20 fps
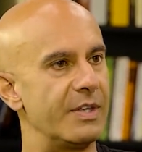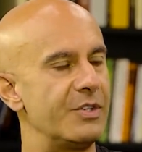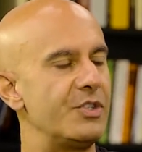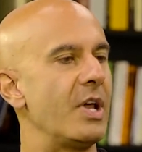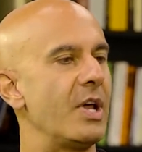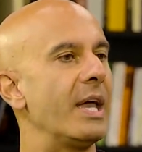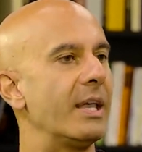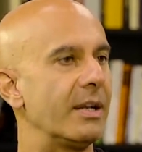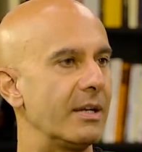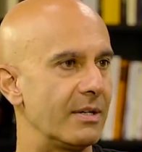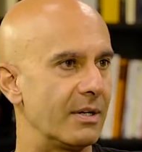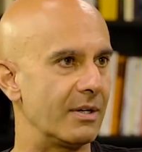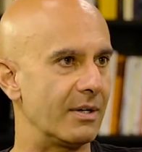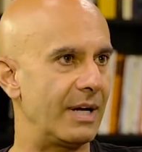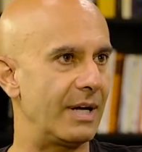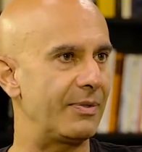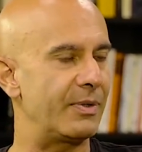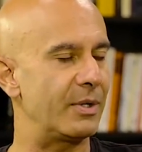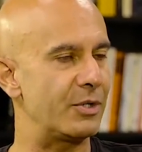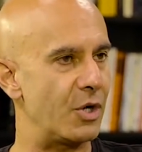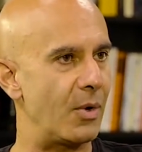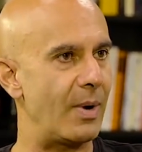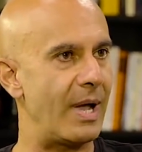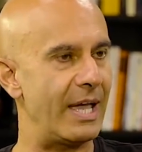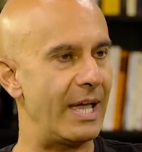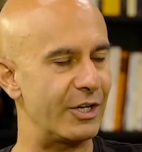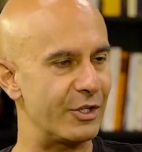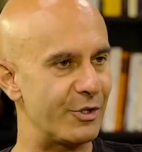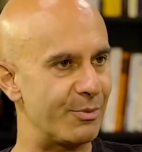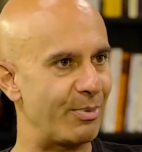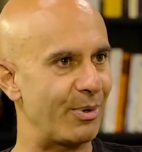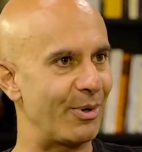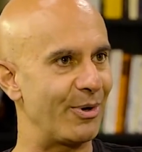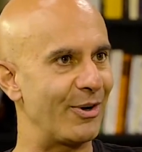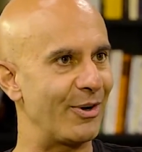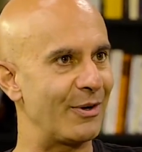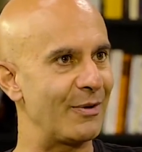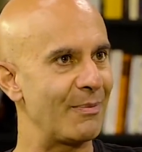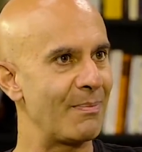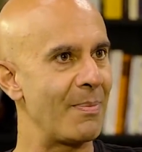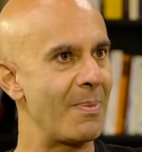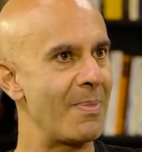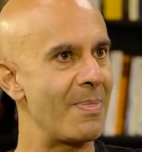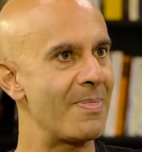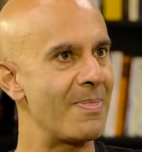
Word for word: the janitor at the Johannesburg